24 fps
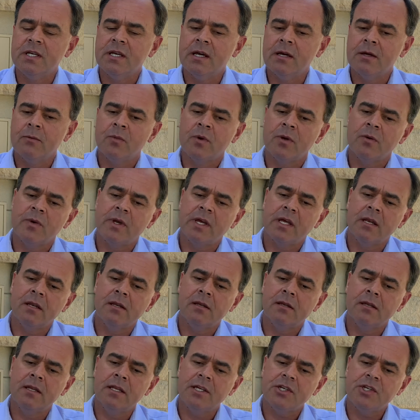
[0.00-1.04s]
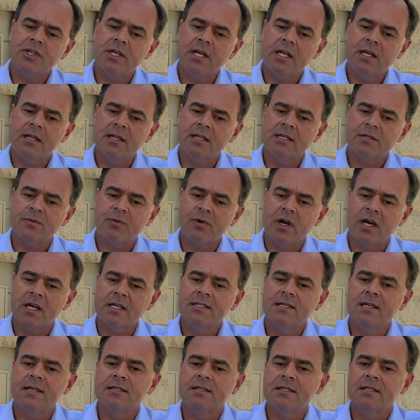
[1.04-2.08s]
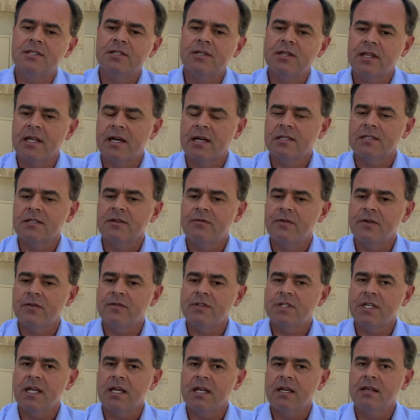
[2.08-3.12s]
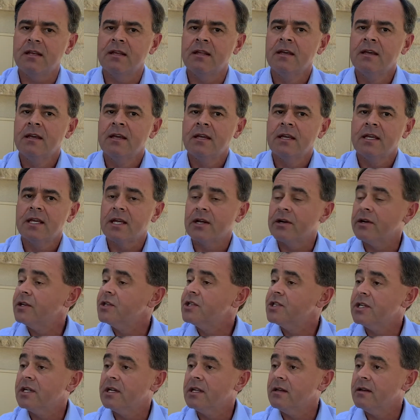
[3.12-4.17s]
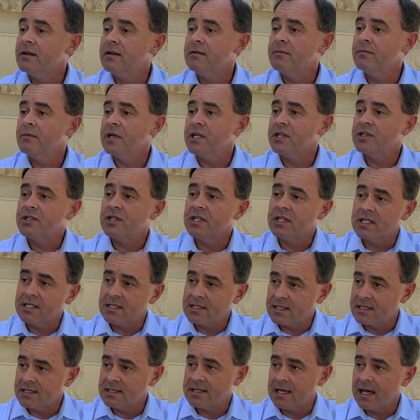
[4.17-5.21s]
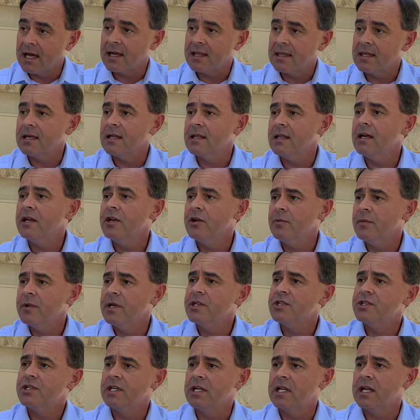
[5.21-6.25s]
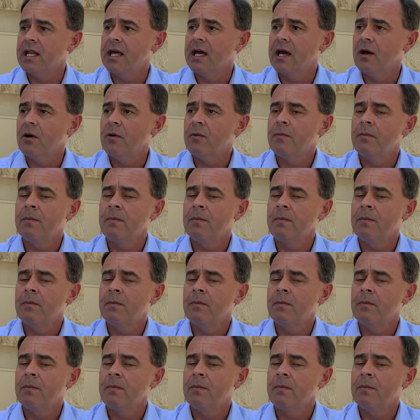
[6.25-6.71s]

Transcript: initiated this process in 2015, Karen Chin mentioned this exact thing that you're mentioning now.